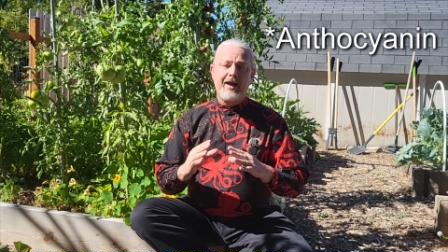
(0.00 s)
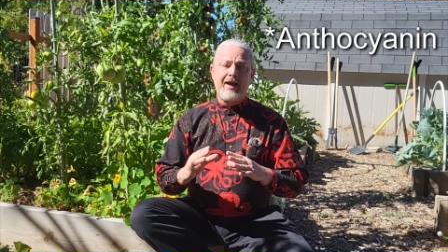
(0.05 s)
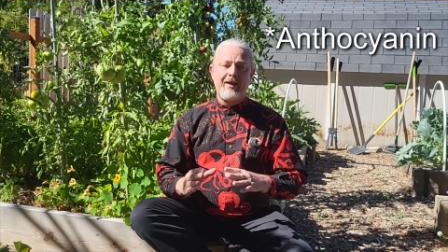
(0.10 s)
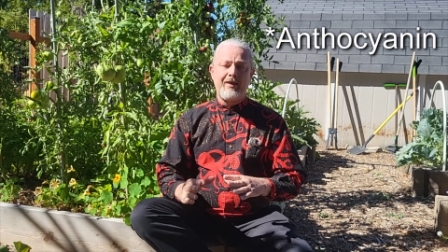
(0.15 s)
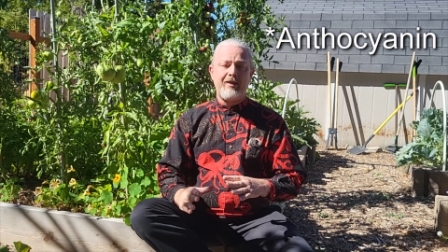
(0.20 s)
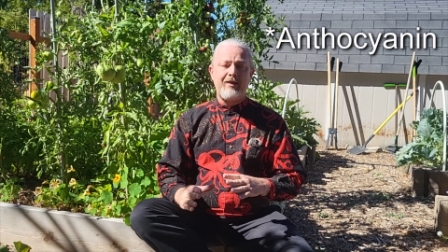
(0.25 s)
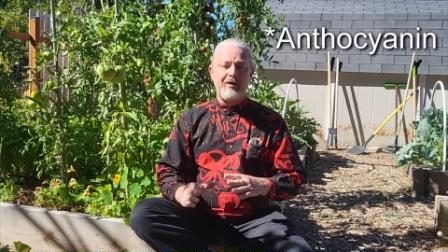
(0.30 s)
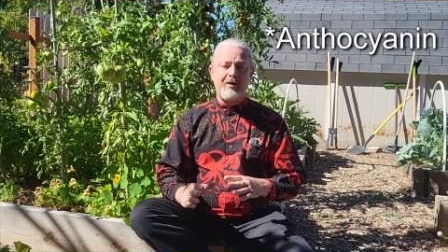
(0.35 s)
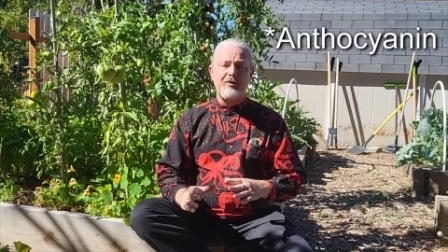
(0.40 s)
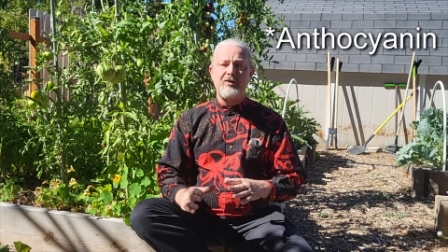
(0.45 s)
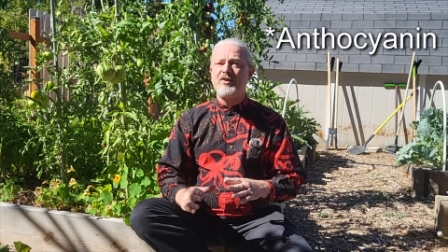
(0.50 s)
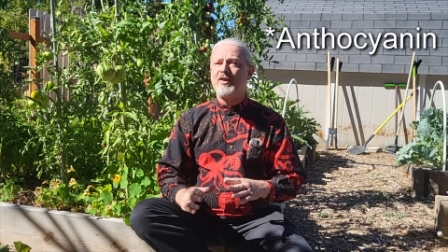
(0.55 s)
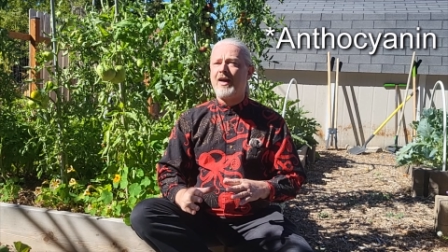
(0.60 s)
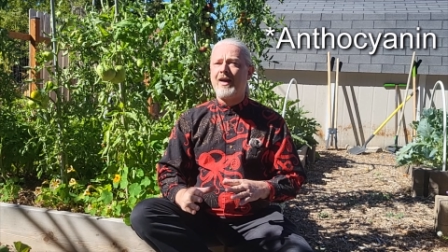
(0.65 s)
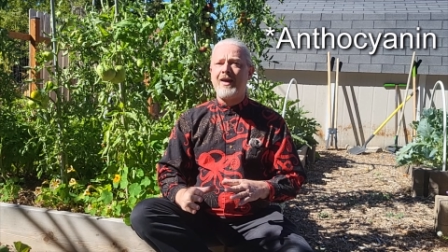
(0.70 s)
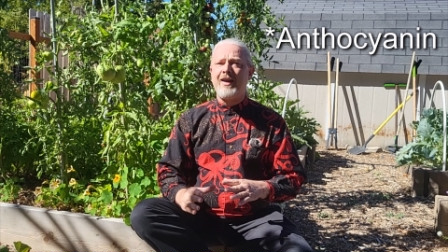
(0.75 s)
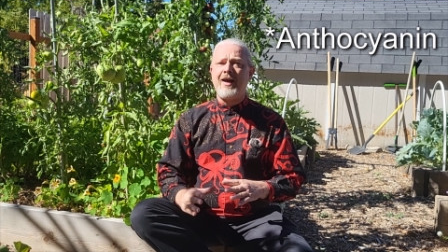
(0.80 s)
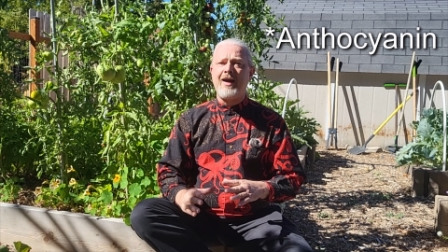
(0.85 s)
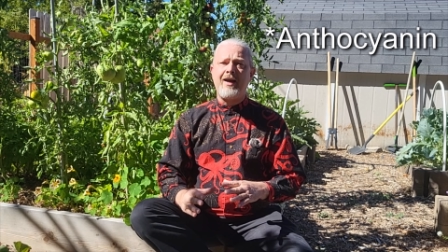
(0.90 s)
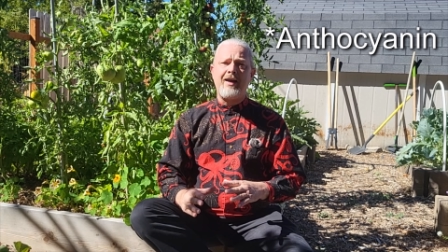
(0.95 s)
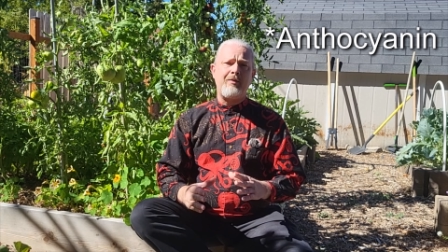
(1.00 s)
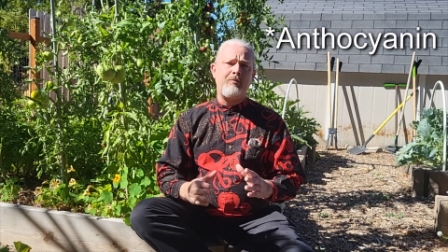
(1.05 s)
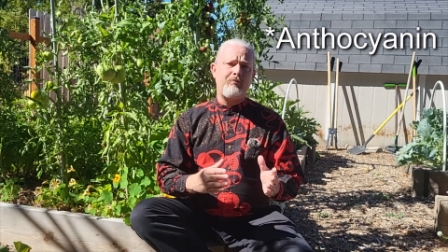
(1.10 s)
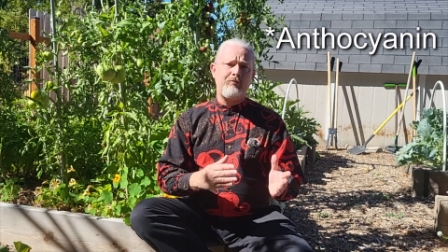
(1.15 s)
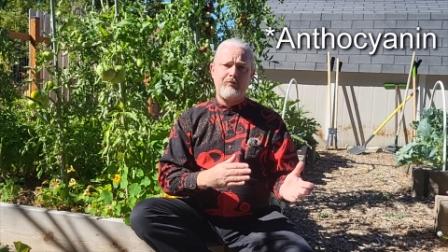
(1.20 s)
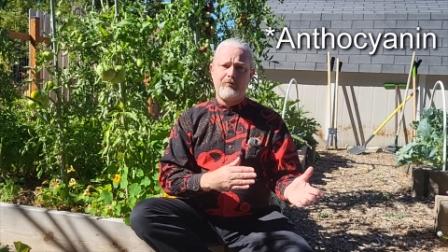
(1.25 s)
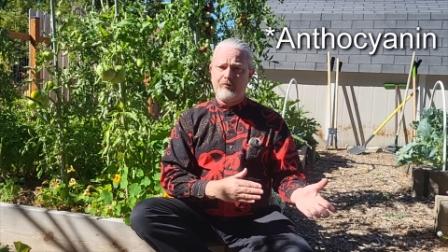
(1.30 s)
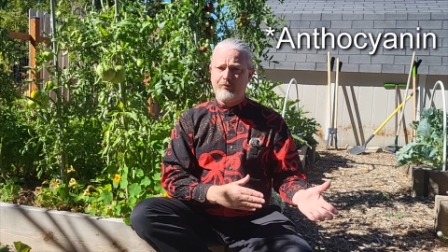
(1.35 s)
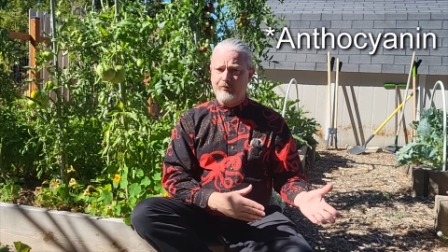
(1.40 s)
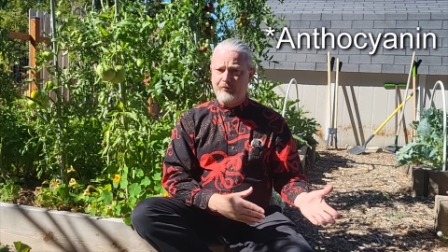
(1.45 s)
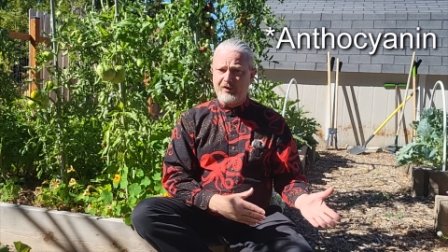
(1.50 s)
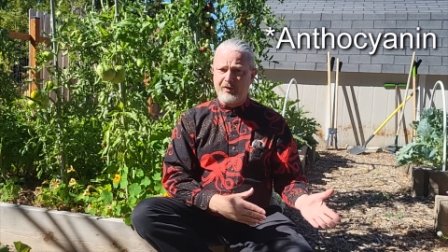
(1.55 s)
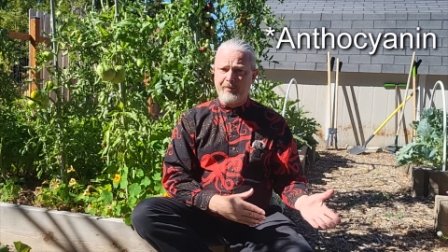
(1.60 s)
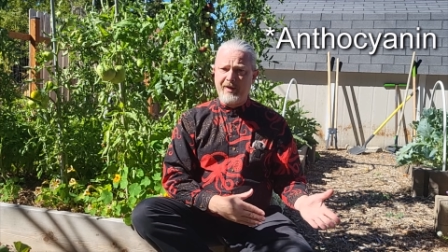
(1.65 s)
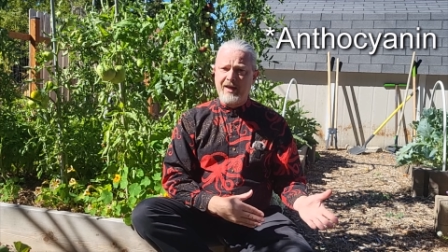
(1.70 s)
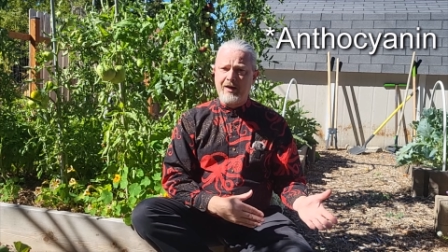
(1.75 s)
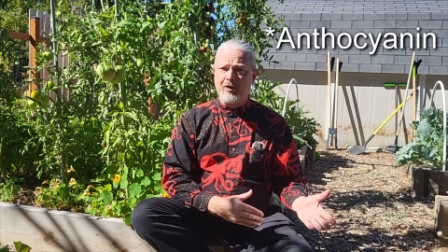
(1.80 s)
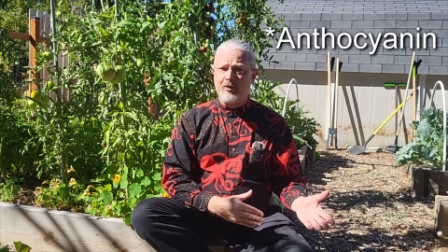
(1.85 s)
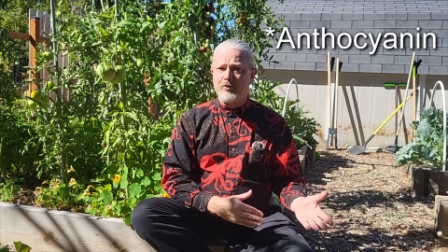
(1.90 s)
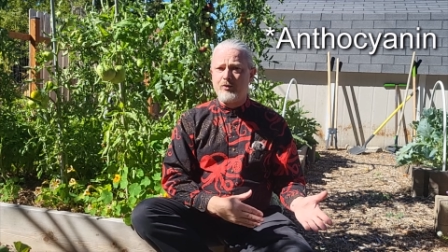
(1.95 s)
anthocyanide
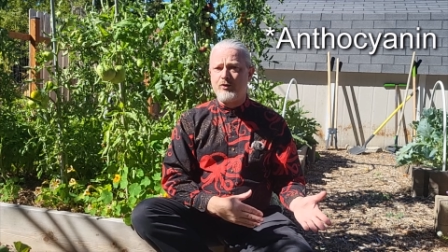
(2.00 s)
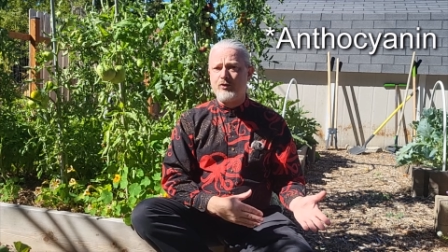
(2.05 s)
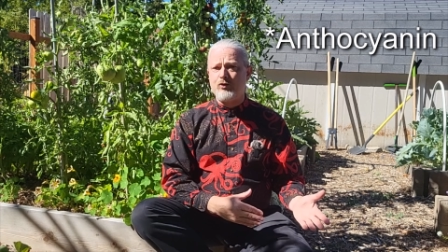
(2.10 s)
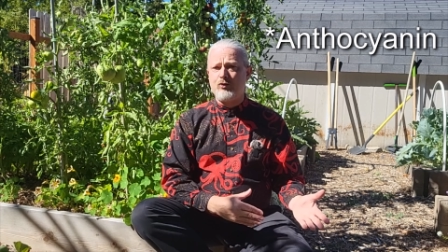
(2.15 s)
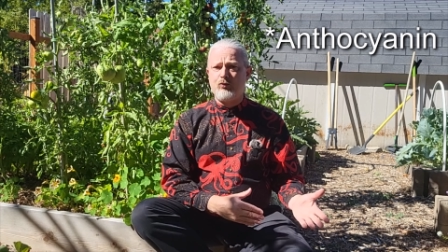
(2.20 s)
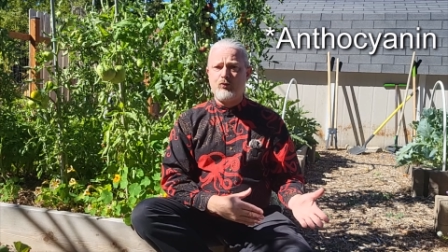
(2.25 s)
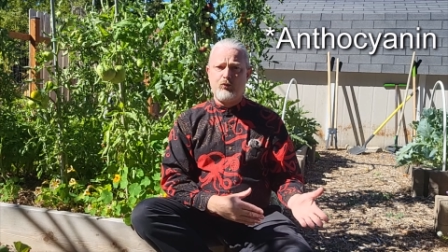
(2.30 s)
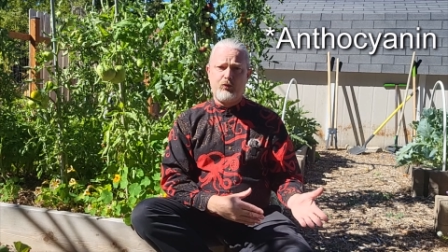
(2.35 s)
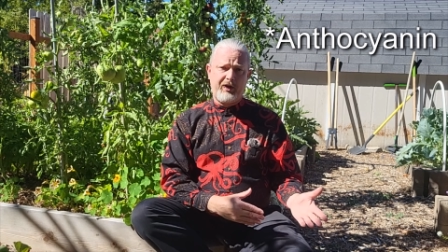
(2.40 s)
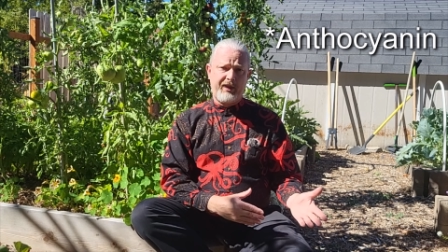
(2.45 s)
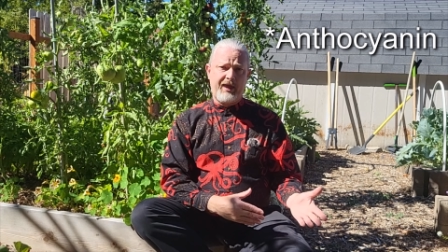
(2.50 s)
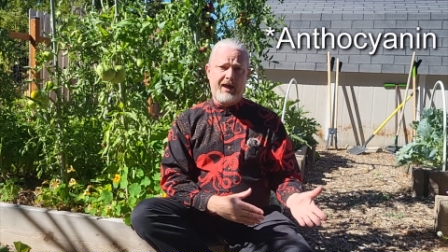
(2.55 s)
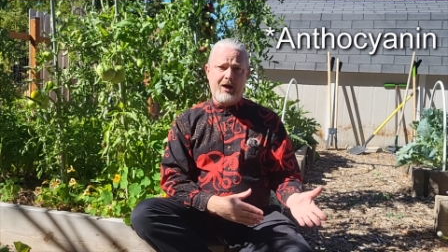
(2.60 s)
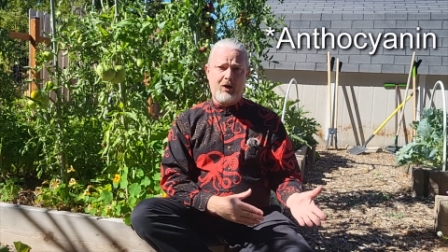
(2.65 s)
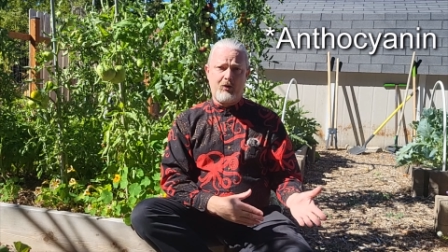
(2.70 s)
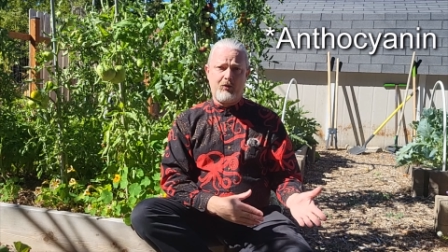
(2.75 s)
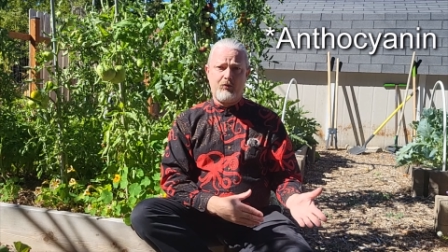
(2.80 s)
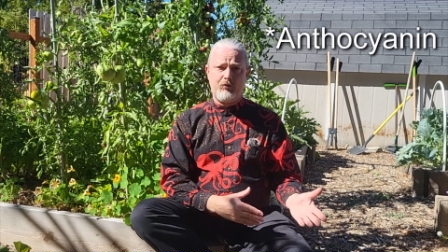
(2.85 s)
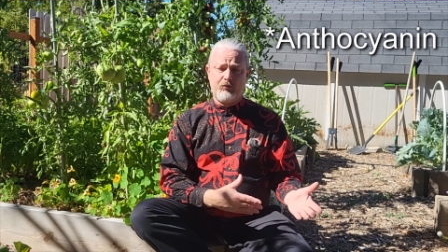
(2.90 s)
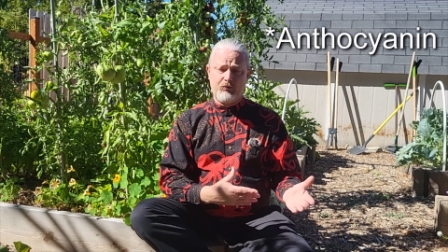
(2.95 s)
tomatoes without